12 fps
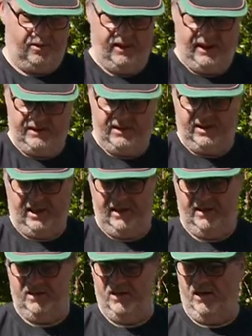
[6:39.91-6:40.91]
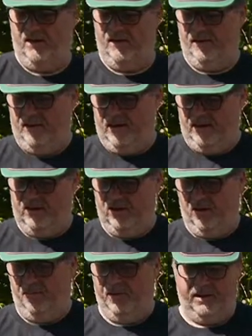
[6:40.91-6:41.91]
But as I say, it's it's
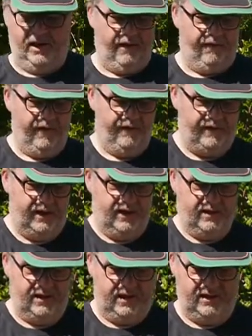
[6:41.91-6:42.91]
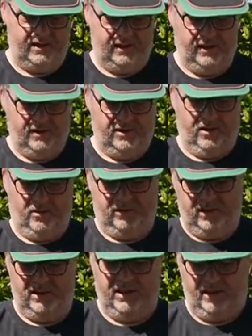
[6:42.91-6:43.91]
got to be nearly 15, 16 years
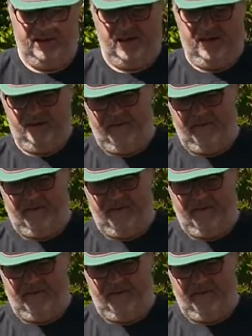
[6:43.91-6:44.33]
old. This has.